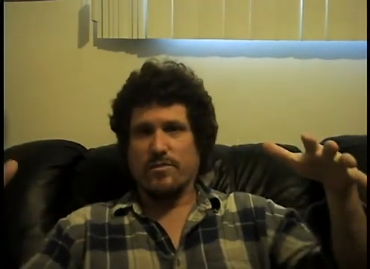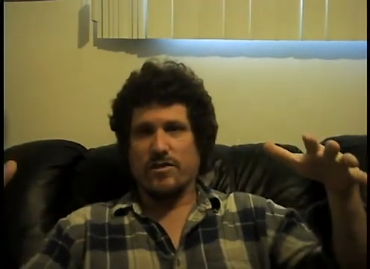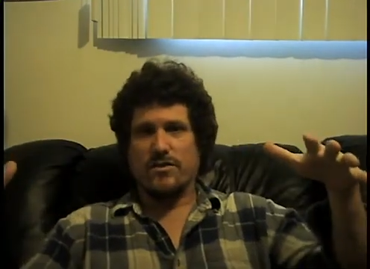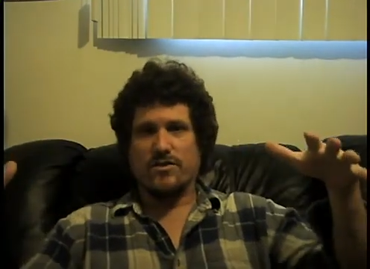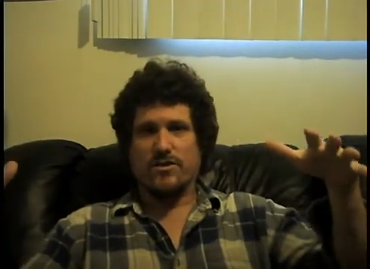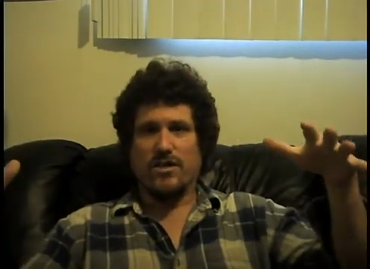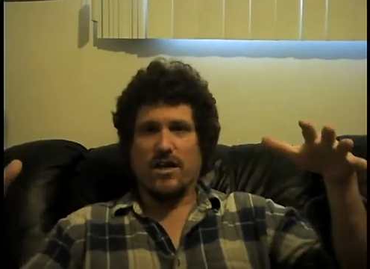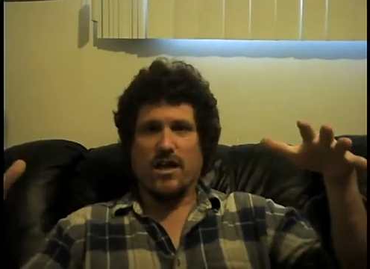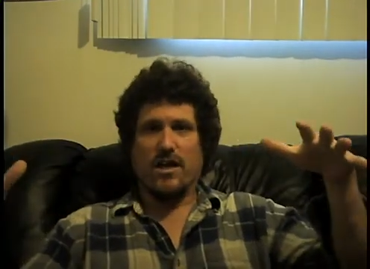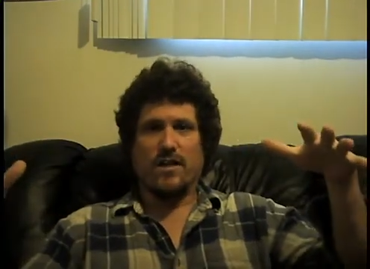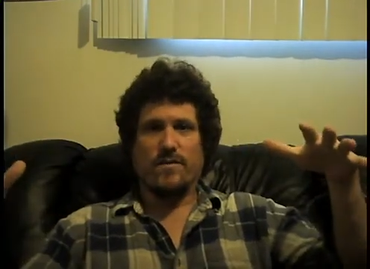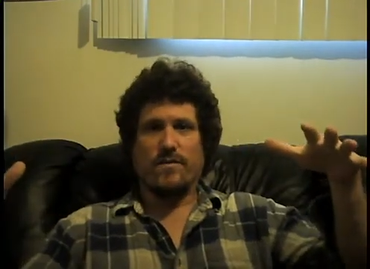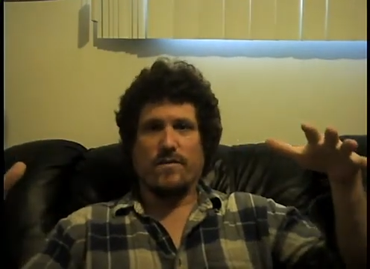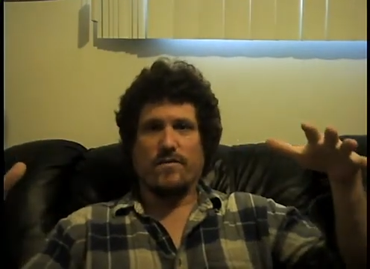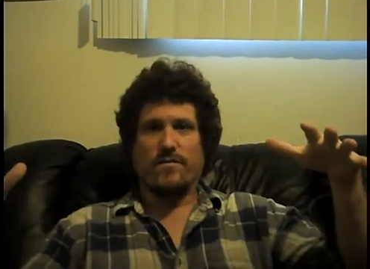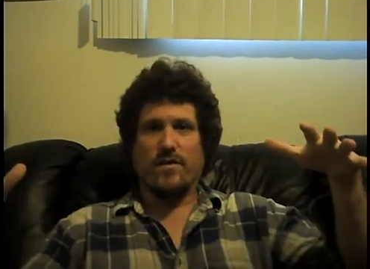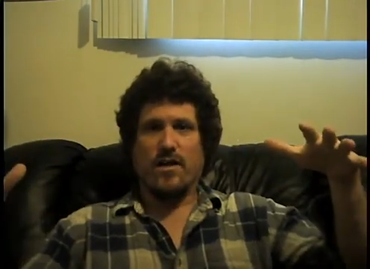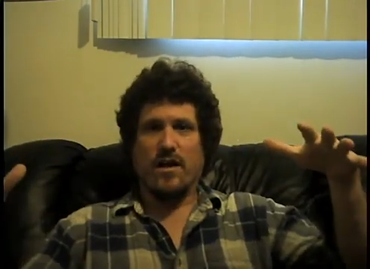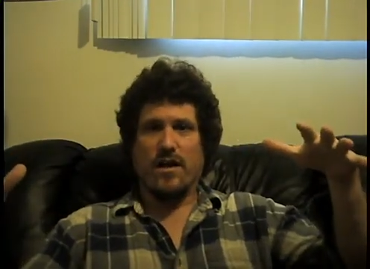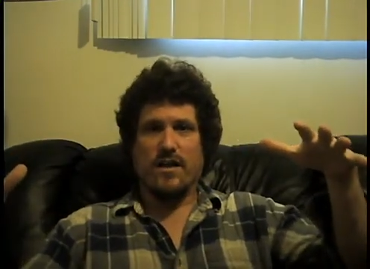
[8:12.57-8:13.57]
shell of a
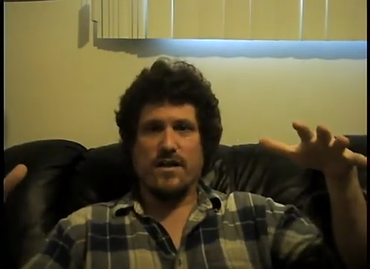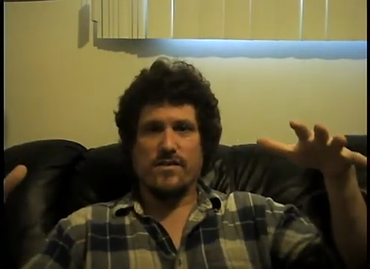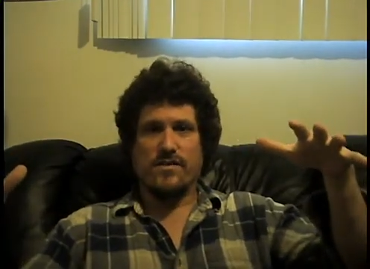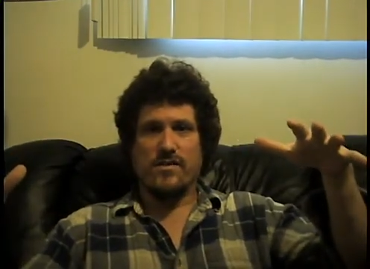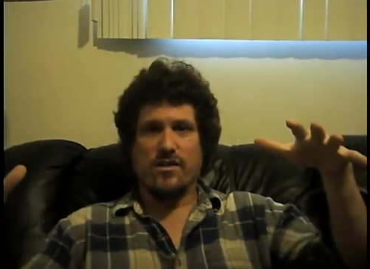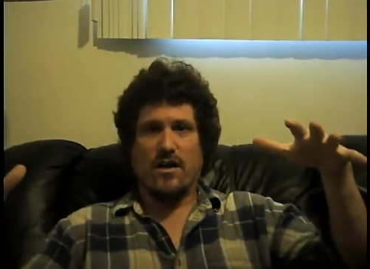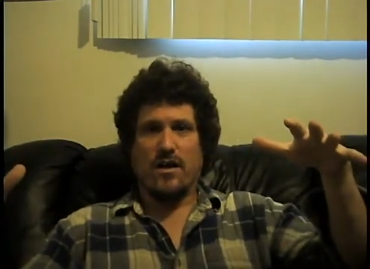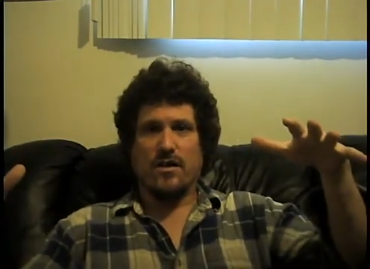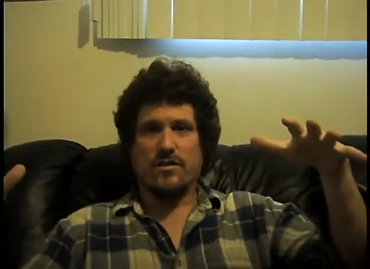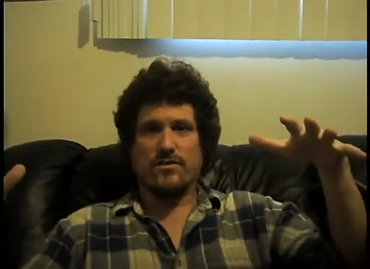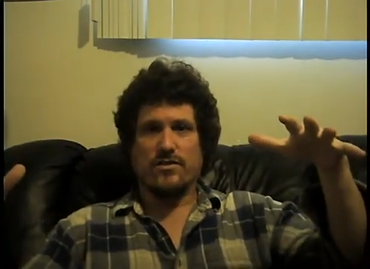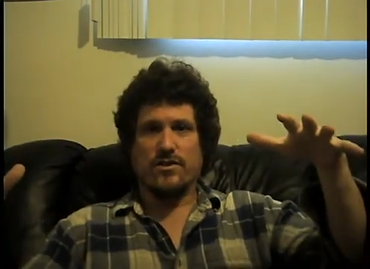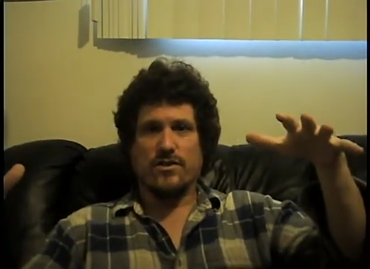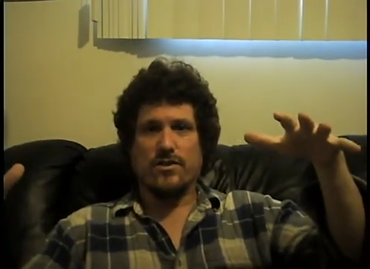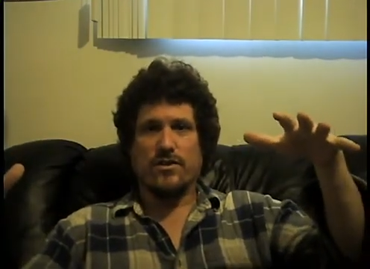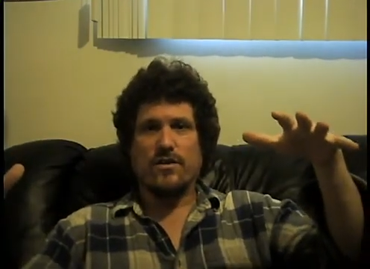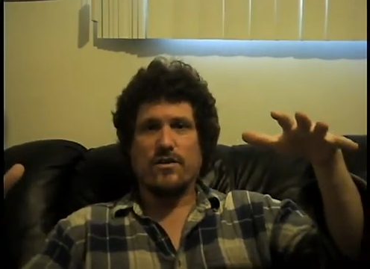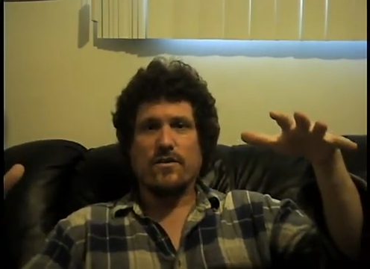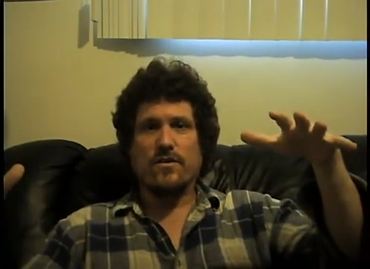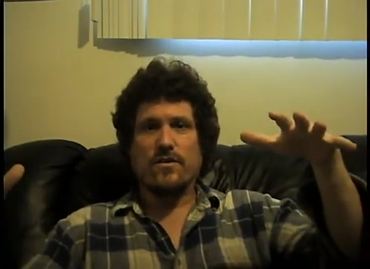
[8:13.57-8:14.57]
flying
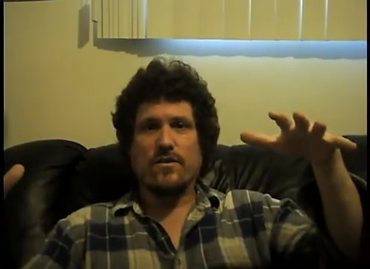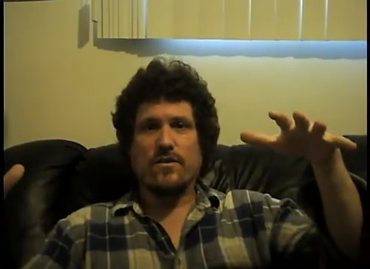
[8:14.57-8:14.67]
saucer.